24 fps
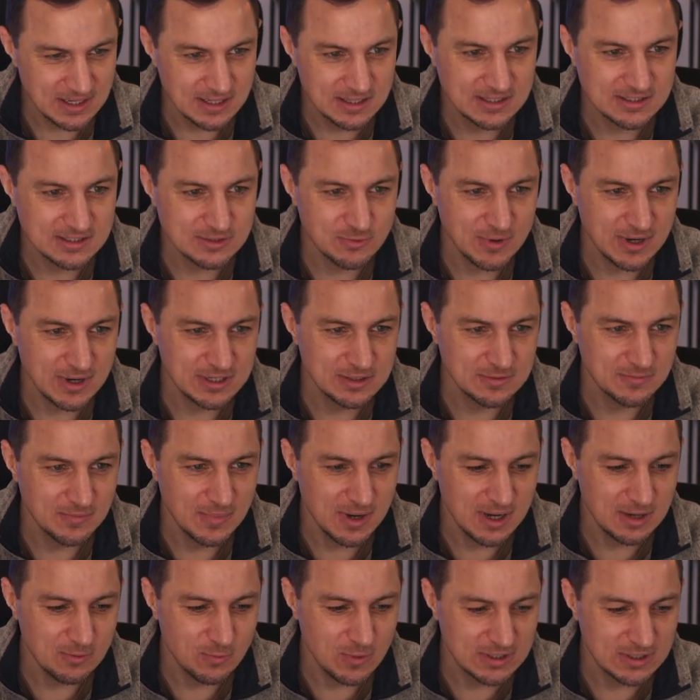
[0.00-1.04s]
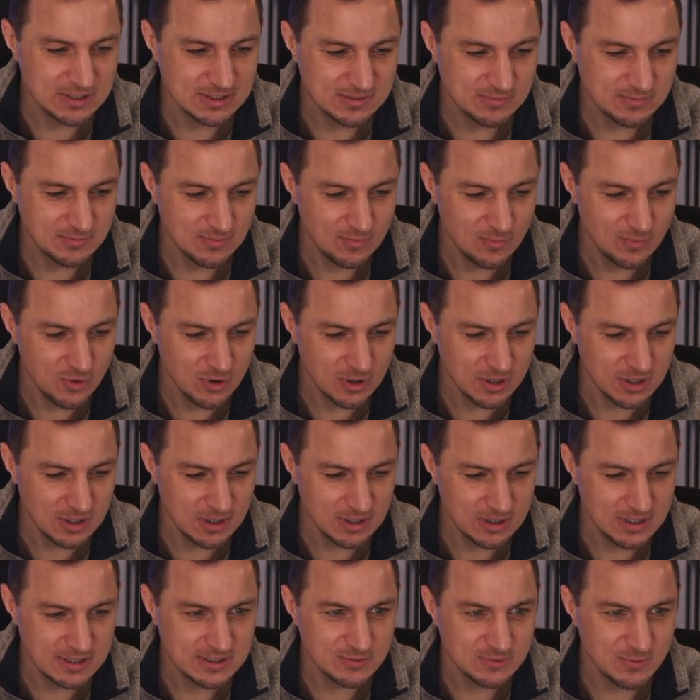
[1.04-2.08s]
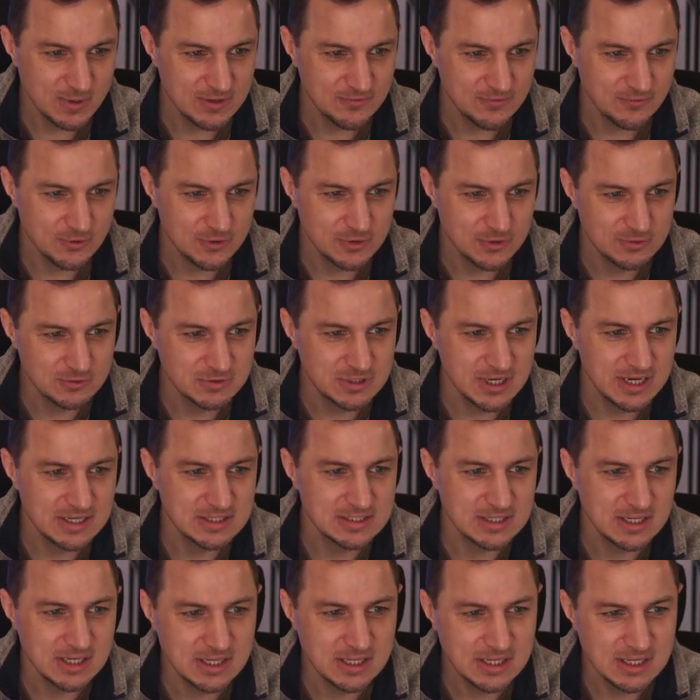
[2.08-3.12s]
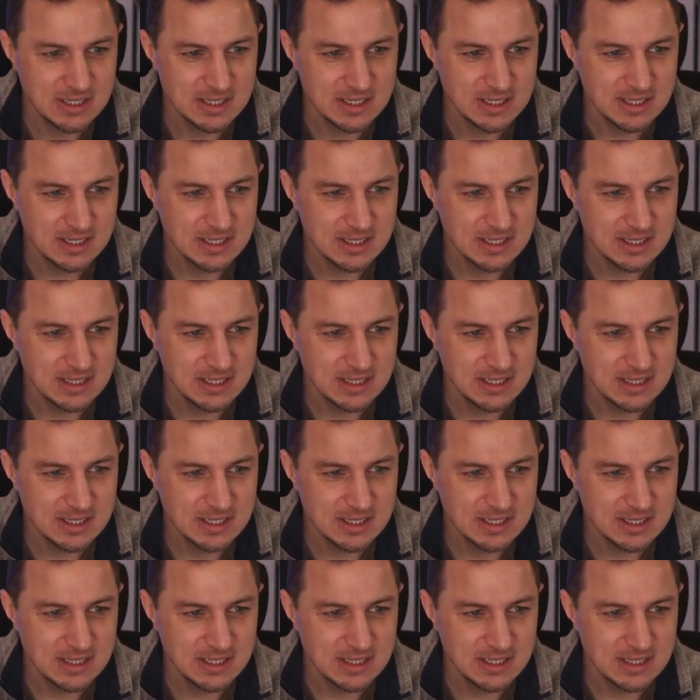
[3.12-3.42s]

Let's run it once more. Let's wait for new data.